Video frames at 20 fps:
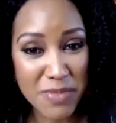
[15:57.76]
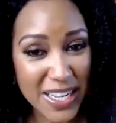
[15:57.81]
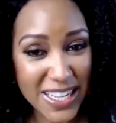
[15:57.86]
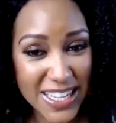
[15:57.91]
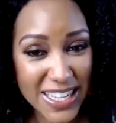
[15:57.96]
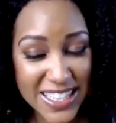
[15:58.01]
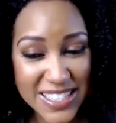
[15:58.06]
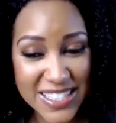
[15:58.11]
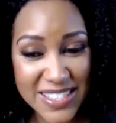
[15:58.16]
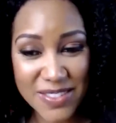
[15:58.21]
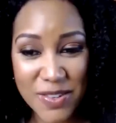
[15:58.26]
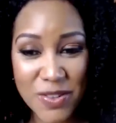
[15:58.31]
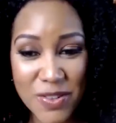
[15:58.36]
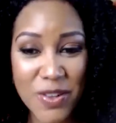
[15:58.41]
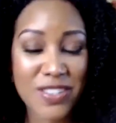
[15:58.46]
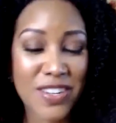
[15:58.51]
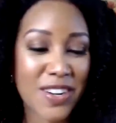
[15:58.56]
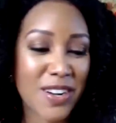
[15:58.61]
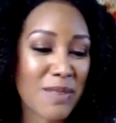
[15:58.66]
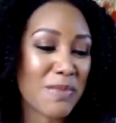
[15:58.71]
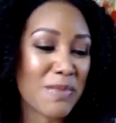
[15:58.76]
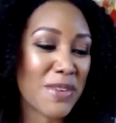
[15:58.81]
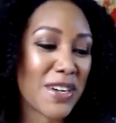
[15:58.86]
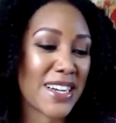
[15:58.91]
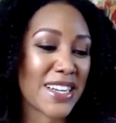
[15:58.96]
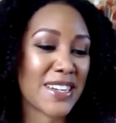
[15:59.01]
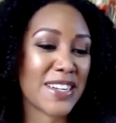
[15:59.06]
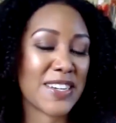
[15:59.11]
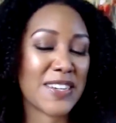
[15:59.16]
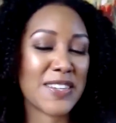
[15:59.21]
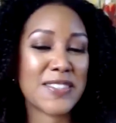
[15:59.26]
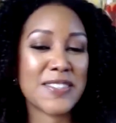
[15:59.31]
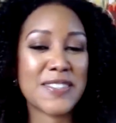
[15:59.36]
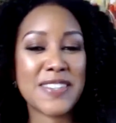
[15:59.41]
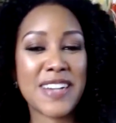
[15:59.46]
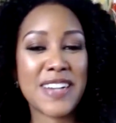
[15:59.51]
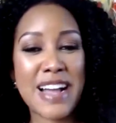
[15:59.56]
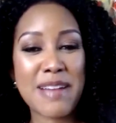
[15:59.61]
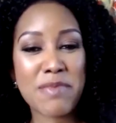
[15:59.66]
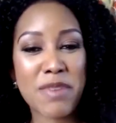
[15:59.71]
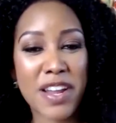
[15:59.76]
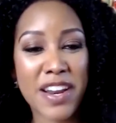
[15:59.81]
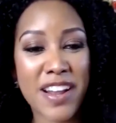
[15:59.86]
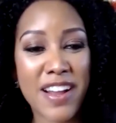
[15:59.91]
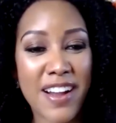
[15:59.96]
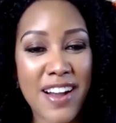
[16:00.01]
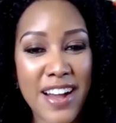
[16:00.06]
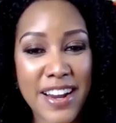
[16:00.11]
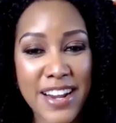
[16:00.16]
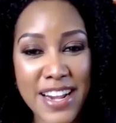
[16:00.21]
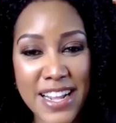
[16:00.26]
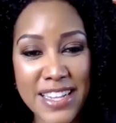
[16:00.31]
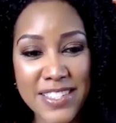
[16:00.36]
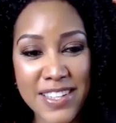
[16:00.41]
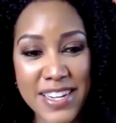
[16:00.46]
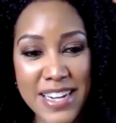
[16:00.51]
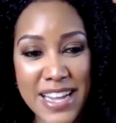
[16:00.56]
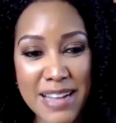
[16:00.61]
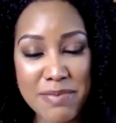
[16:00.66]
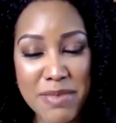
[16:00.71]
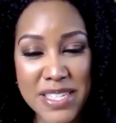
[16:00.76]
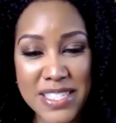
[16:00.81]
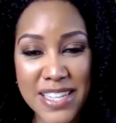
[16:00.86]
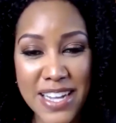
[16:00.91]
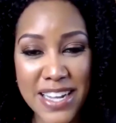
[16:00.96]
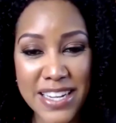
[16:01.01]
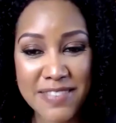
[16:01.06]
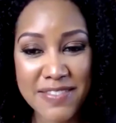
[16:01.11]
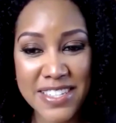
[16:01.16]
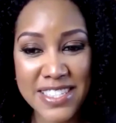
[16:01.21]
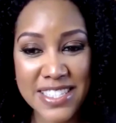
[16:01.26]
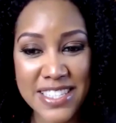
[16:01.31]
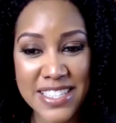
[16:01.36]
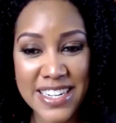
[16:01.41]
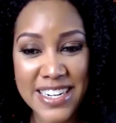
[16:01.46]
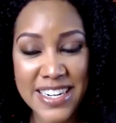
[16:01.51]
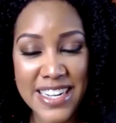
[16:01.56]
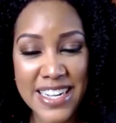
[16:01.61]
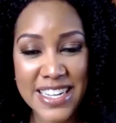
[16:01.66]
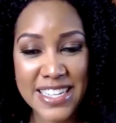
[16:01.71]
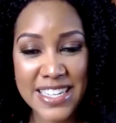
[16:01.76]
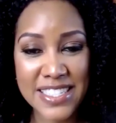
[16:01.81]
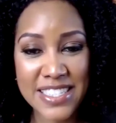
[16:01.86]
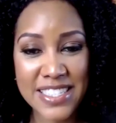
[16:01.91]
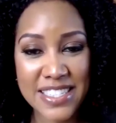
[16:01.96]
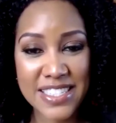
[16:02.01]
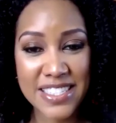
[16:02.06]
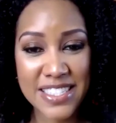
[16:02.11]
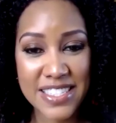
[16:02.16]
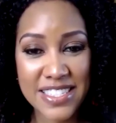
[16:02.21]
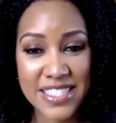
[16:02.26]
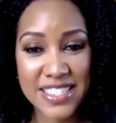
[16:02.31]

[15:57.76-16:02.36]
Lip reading: balls, come on now. I'm going to order that on Amazon if it's there, yes.